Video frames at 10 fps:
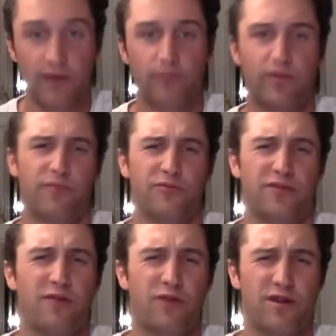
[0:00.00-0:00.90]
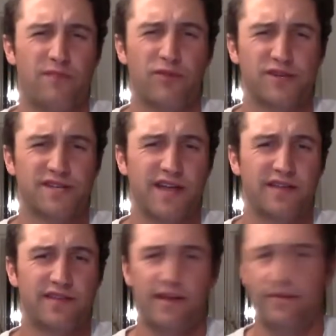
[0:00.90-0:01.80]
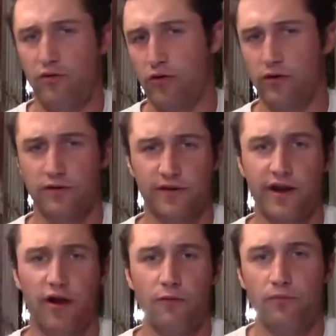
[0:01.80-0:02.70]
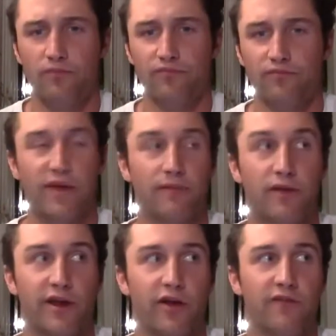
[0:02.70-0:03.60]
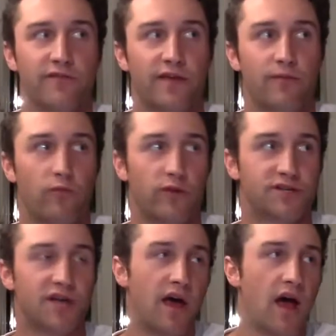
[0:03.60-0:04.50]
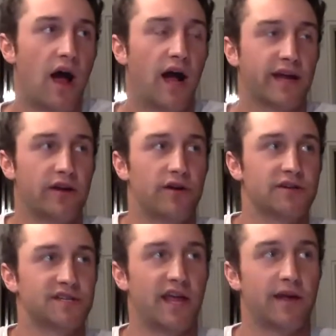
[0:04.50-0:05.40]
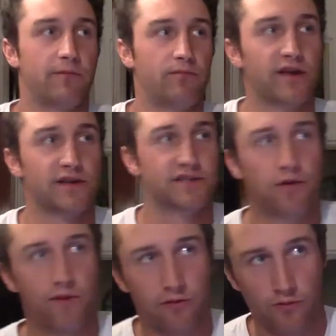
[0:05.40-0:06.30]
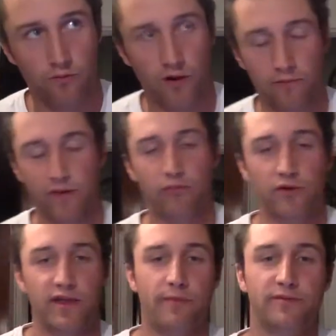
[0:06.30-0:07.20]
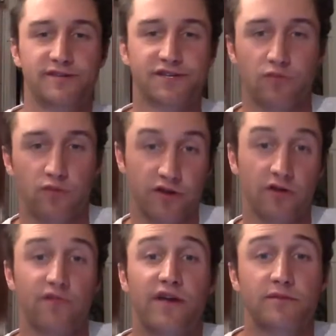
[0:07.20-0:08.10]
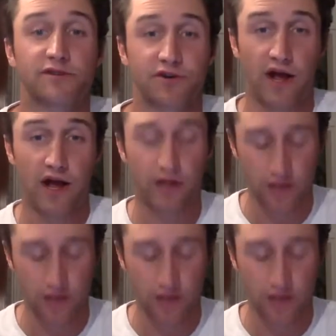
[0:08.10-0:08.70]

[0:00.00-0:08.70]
people that want to impersonate them or make money off of them, which I can understand because nobody would want to be put in that position whether you're famous or not.